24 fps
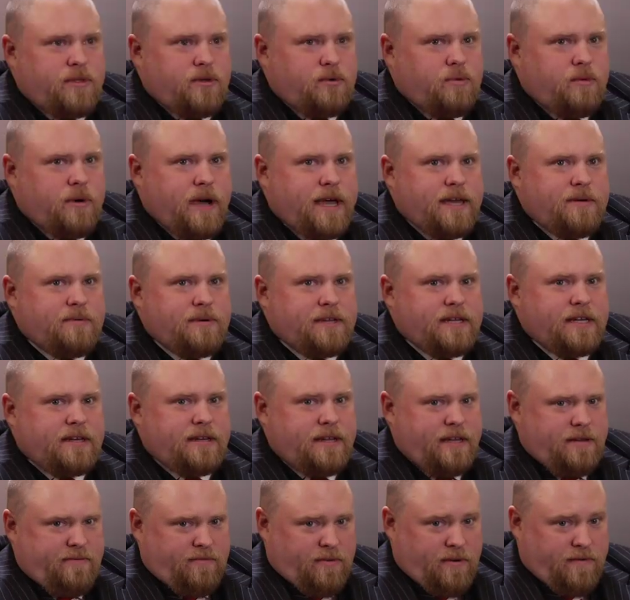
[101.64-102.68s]
the way we did
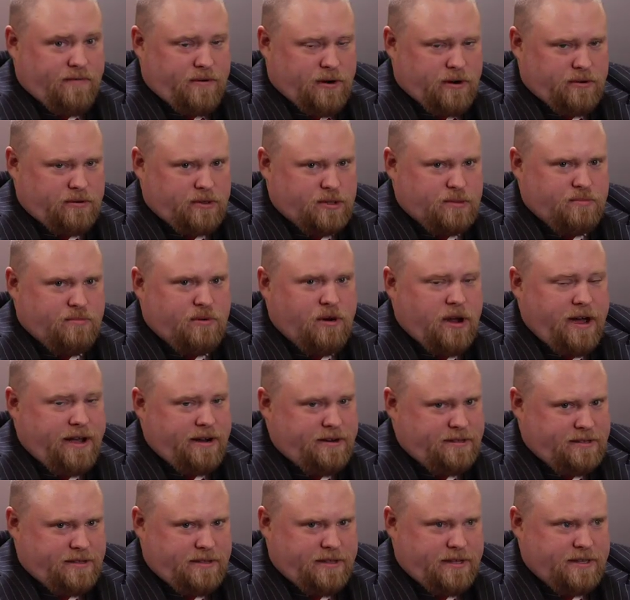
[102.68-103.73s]
referrals
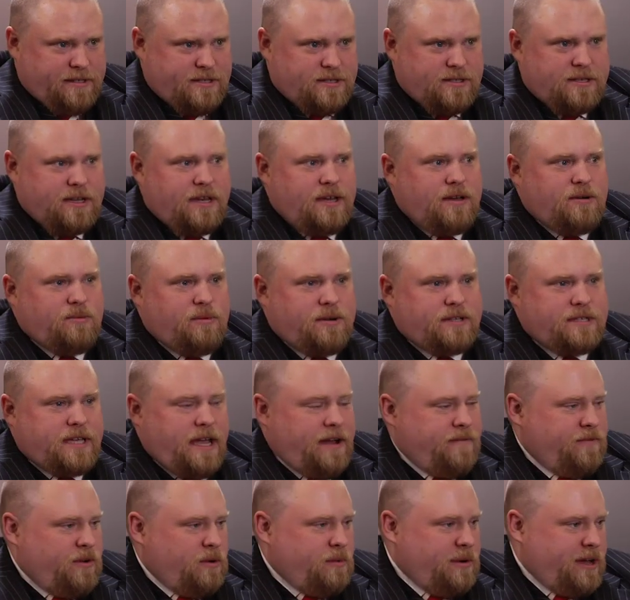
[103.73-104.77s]
prior to this was
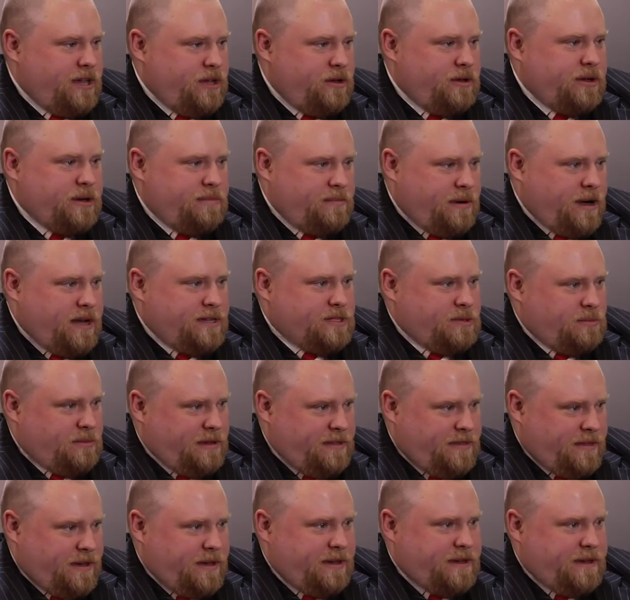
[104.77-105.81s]
every way you could possibly
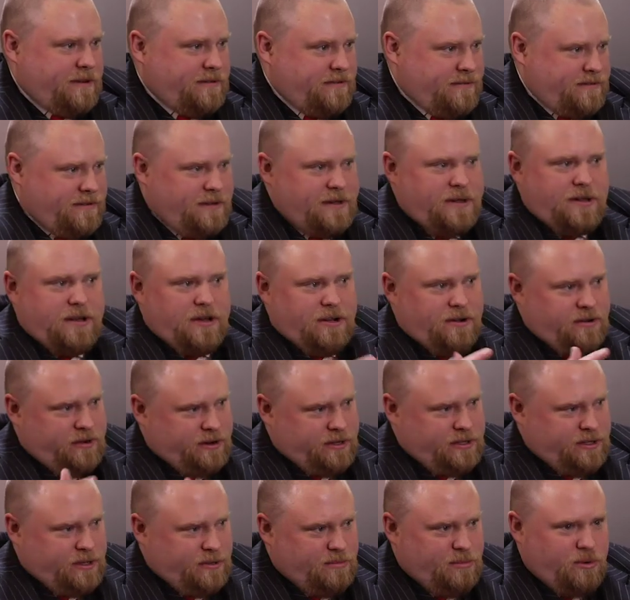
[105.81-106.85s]
think of
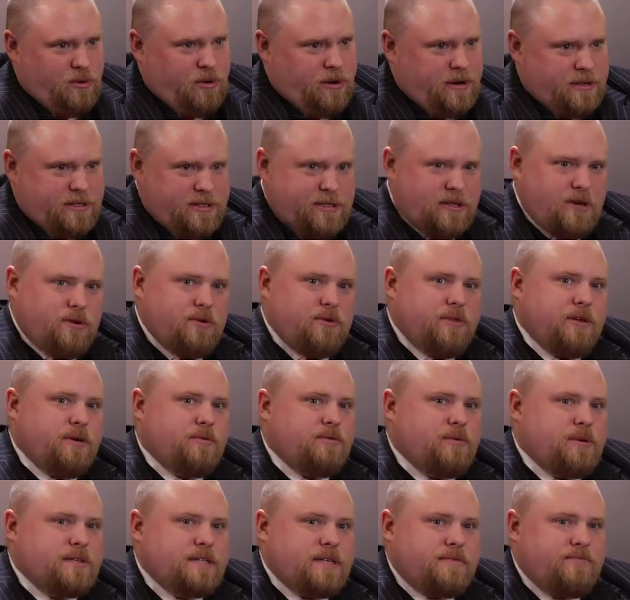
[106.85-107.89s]
across the board. So there
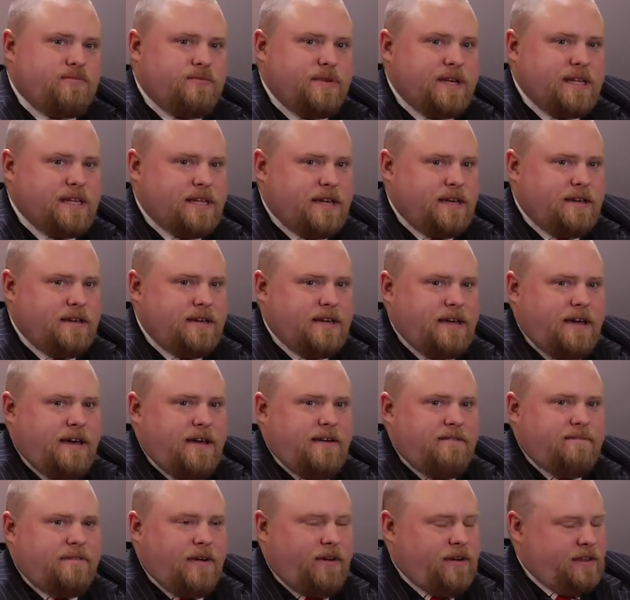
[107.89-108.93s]
was really
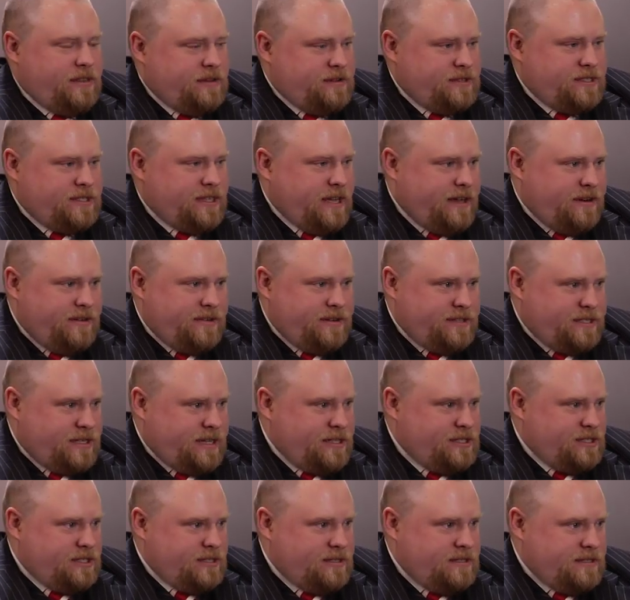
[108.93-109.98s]
very little
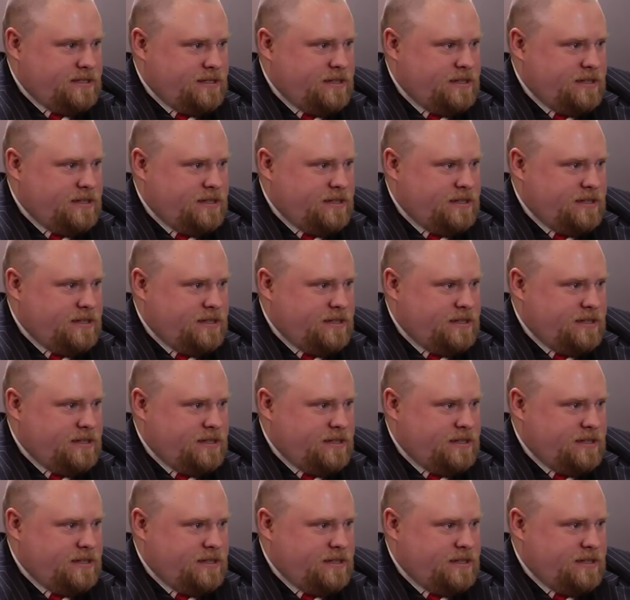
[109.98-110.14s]
standardization